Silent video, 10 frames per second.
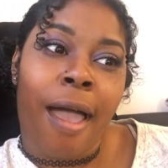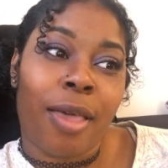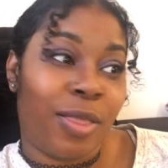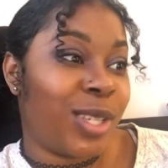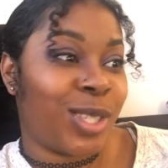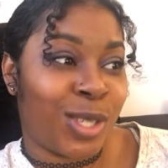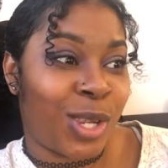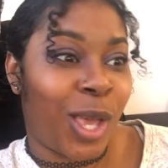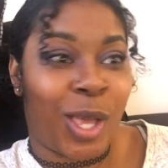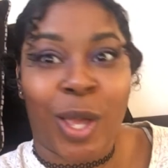And this is
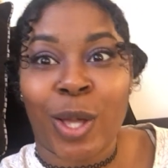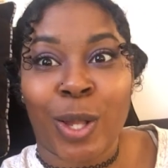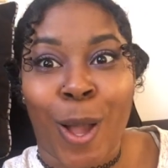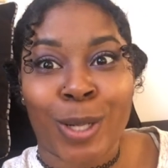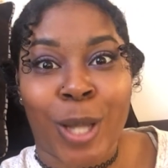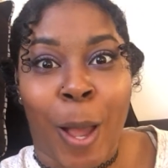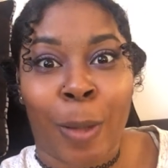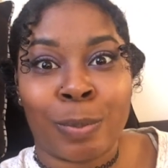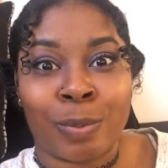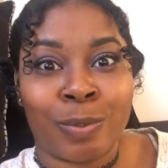taking a long
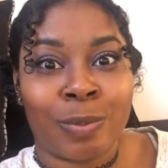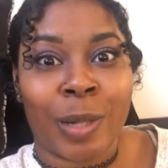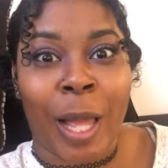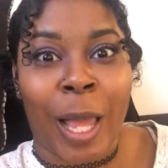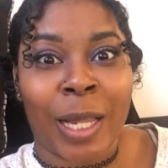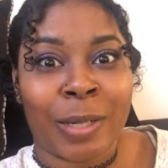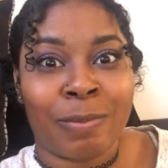time. Like,